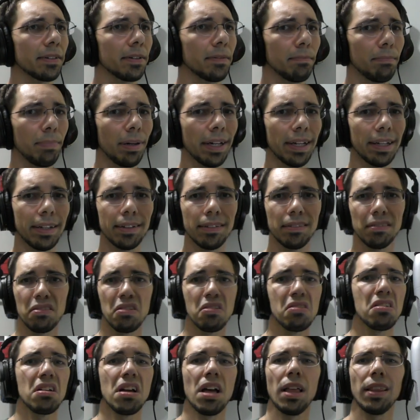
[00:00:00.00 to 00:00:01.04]
But
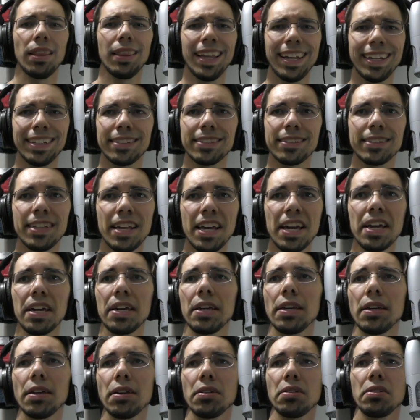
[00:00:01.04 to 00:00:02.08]
let's say
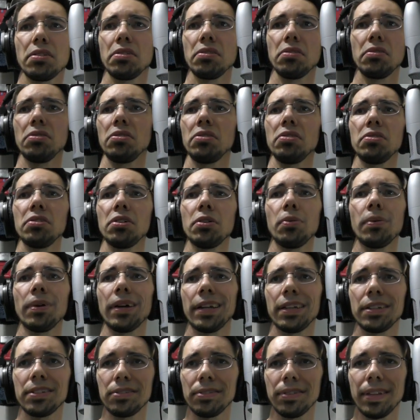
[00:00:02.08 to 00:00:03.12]
you don't want to
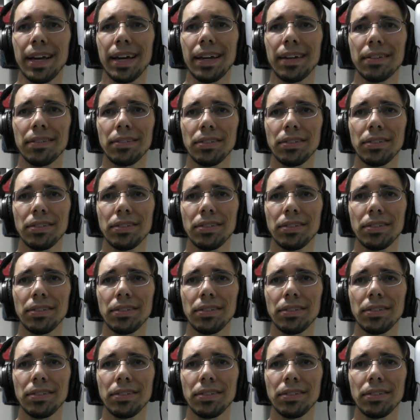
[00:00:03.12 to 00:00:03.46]
do that.